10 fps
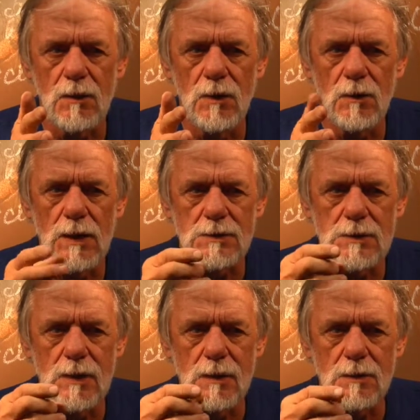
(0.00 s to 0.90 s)
No, no, S,
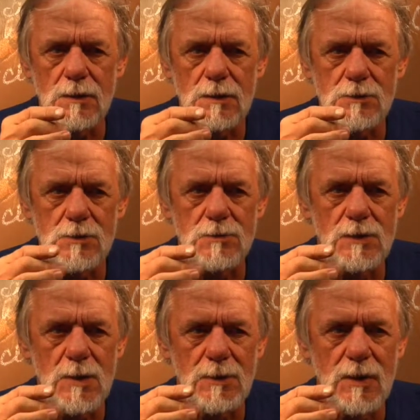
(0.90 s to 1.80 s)
uh, Students S
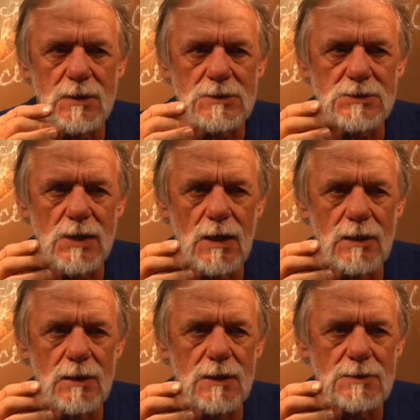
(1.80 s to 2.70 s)
for Democratic oh,
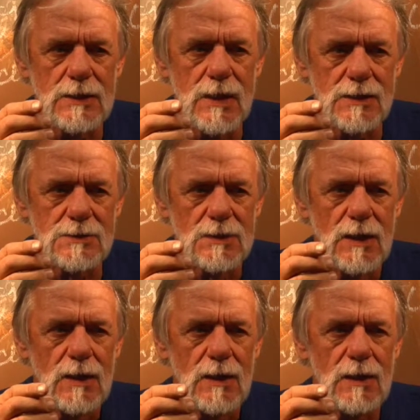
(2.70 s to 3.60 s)
Society, oh, SDS.
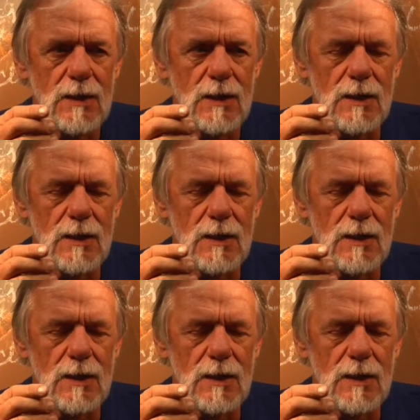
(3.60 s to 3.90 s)
SDS.